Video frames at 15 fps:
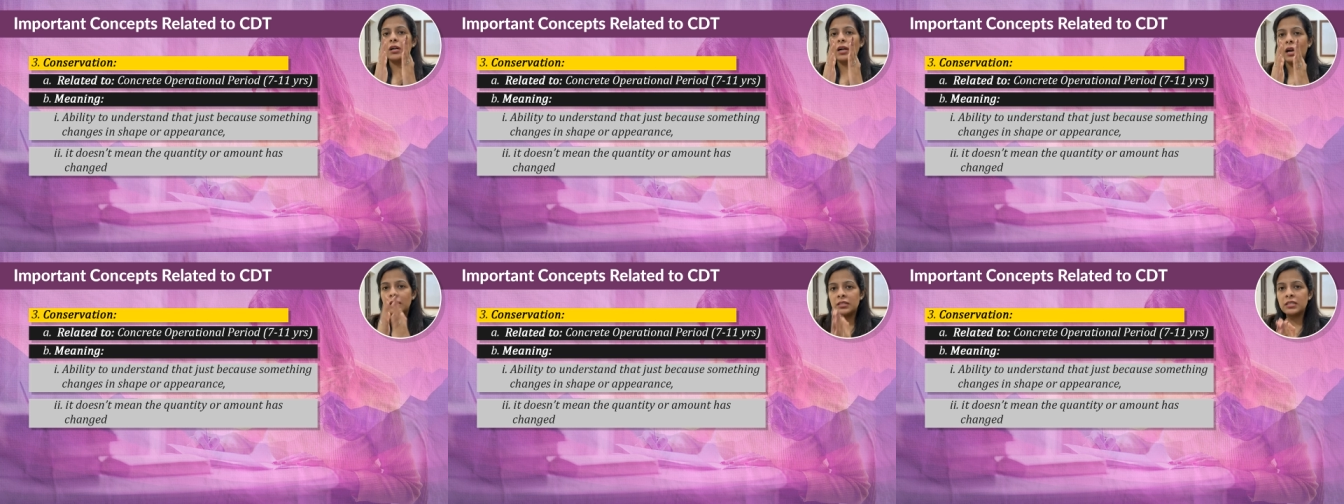
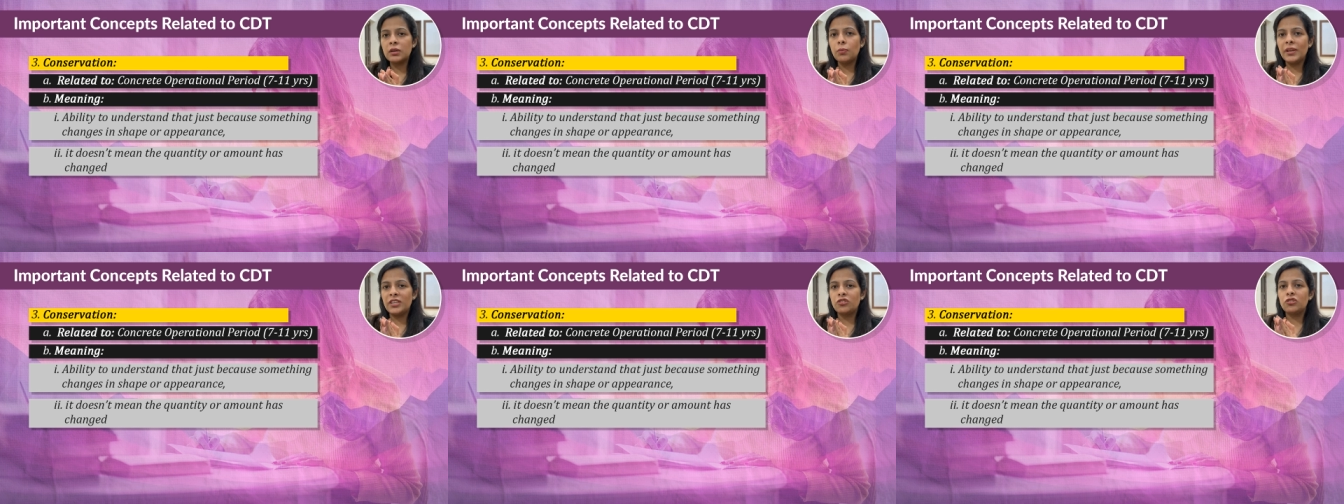
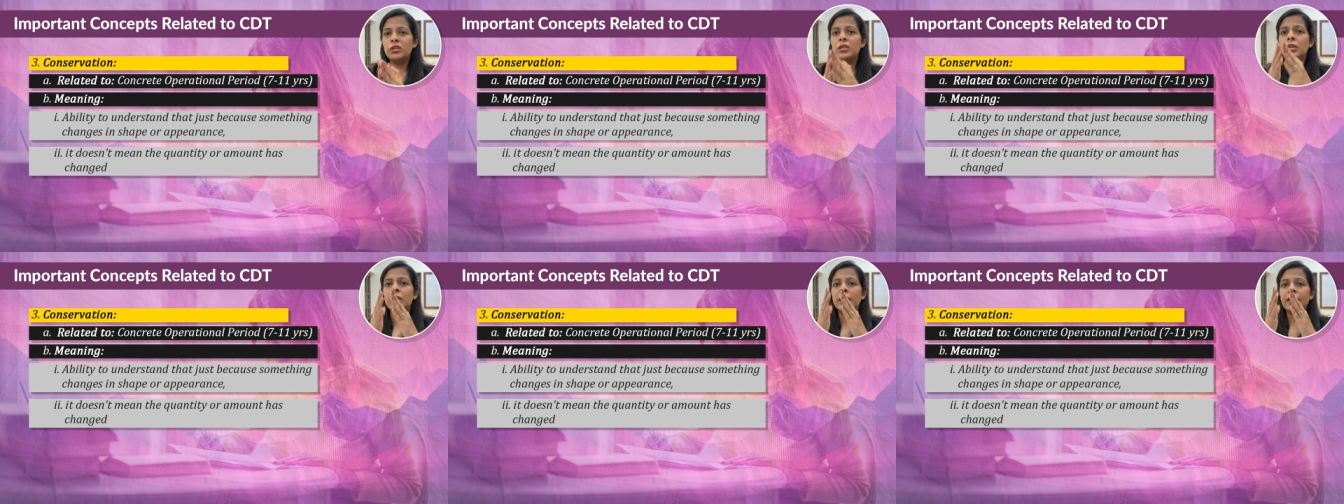
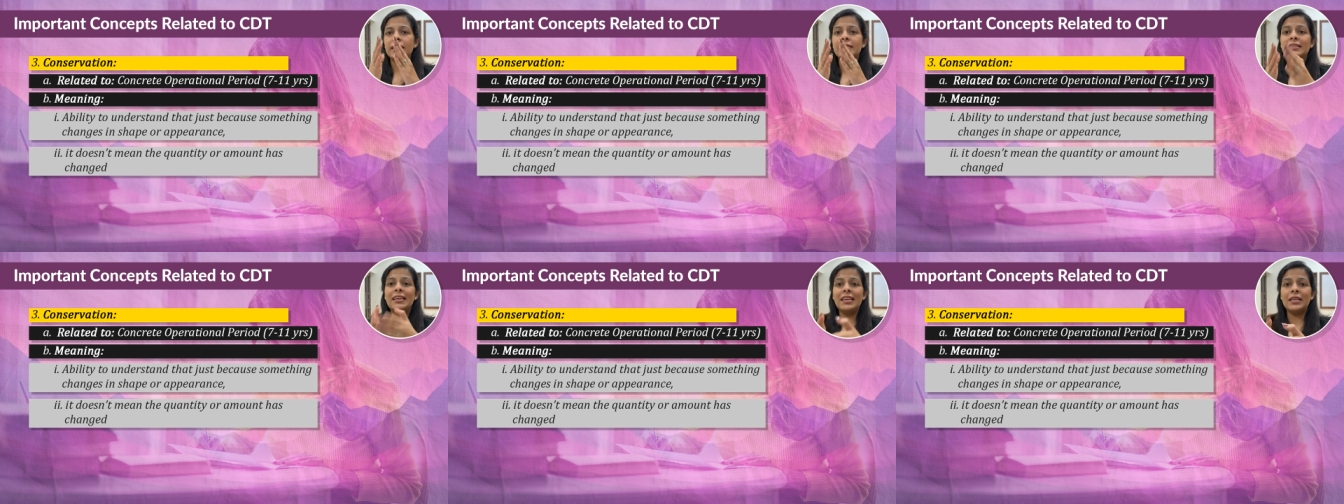Conservation
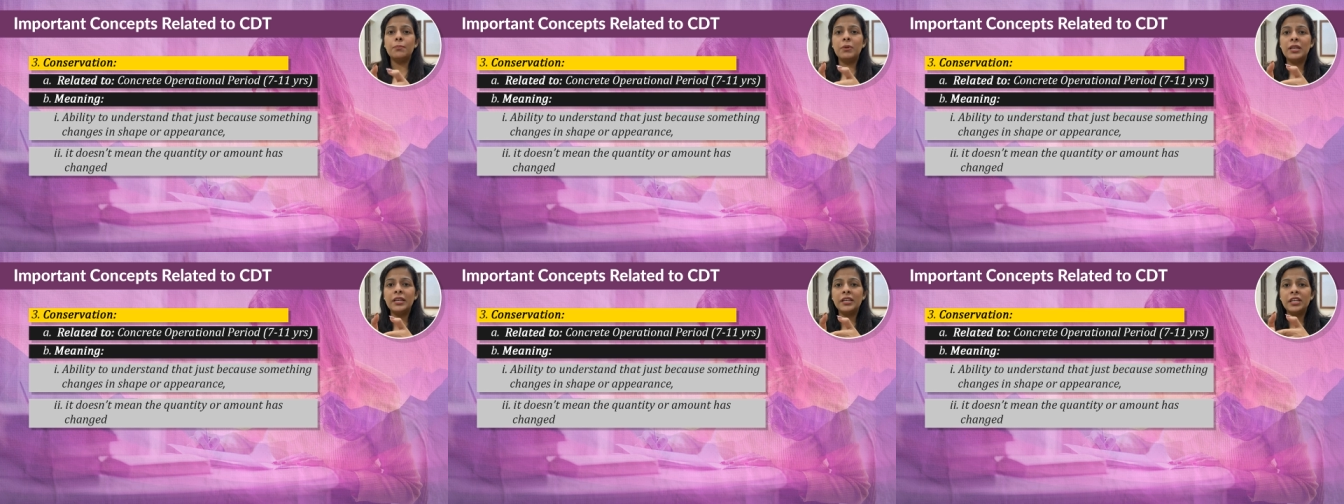is the
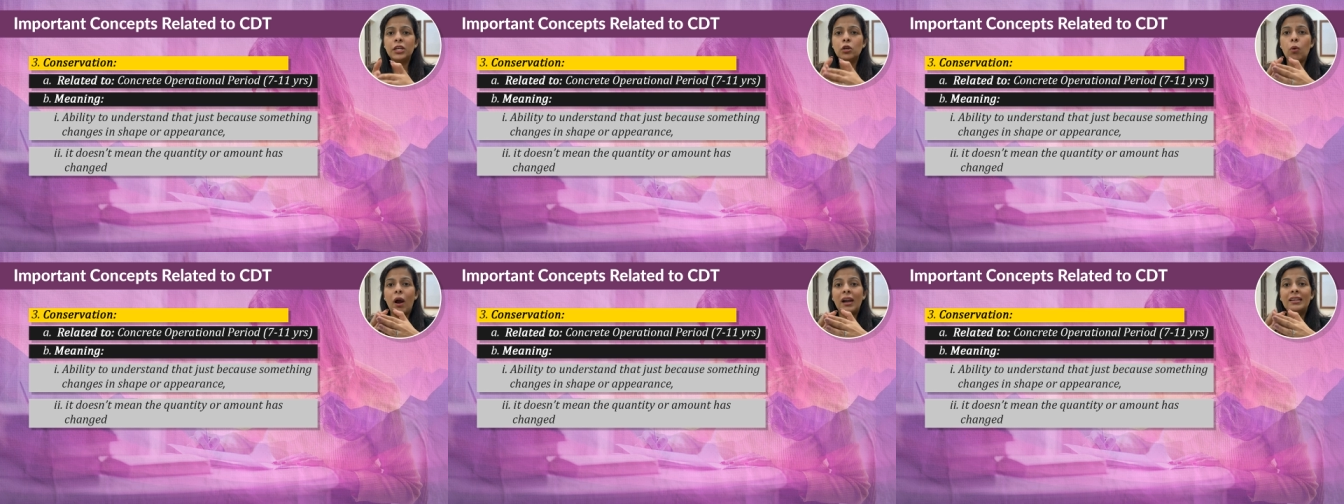
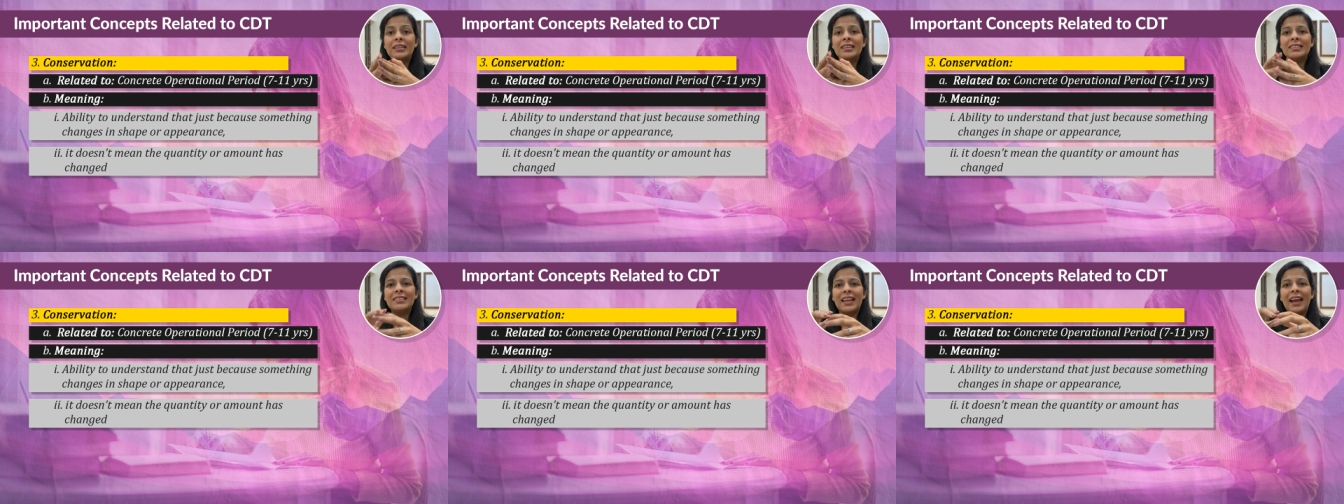ability to
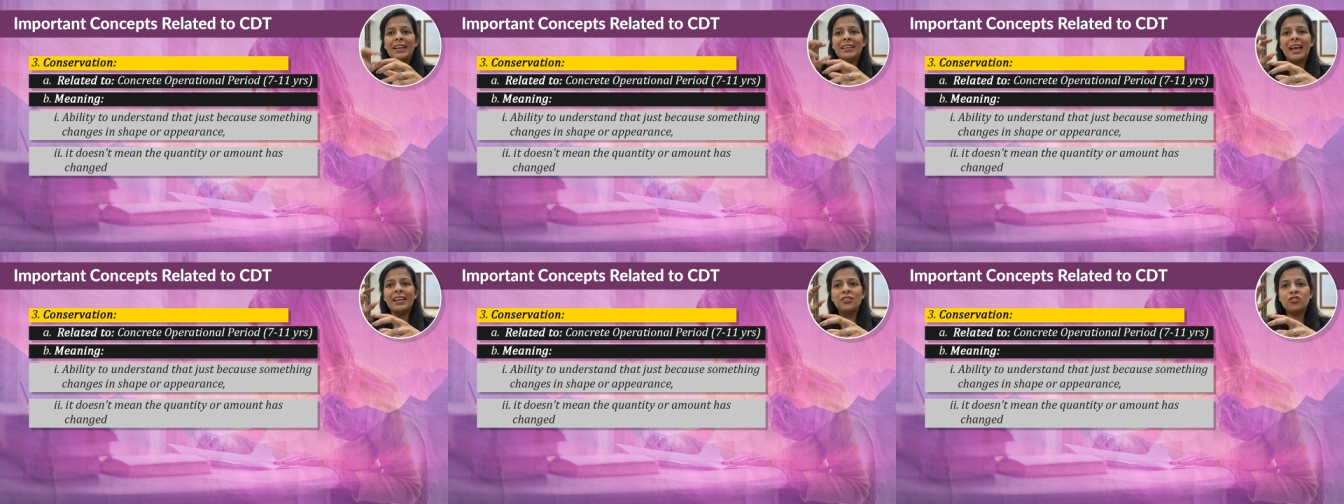
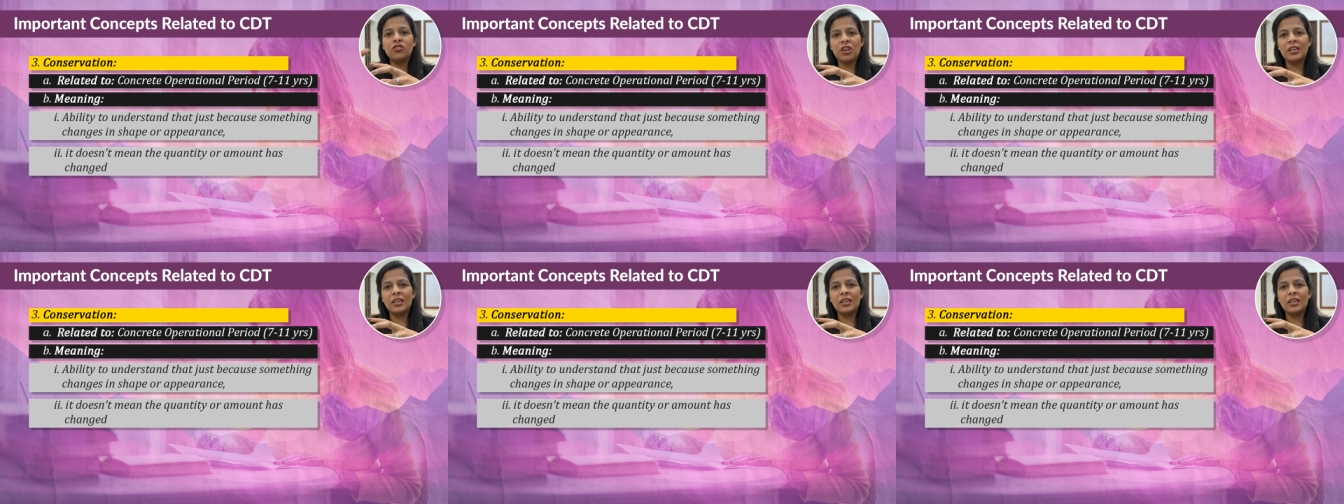understand that